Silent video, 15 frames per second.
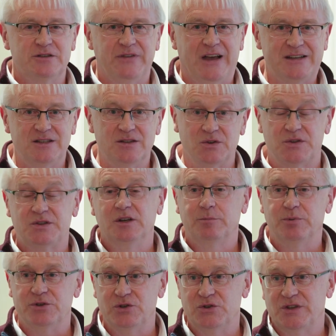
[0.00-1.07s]
vaccines are still
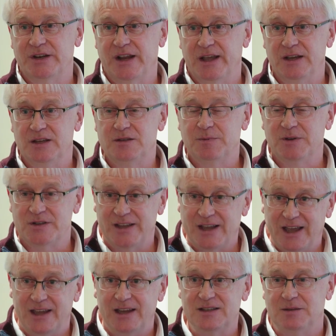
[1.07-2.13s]
produced in eggs because the
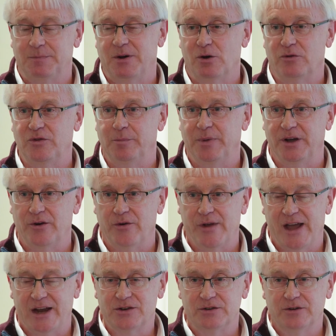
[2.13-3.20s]
egg is a powerful
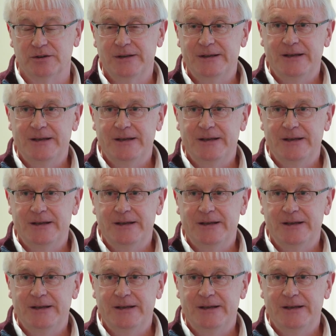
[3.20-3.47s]
bioreactor.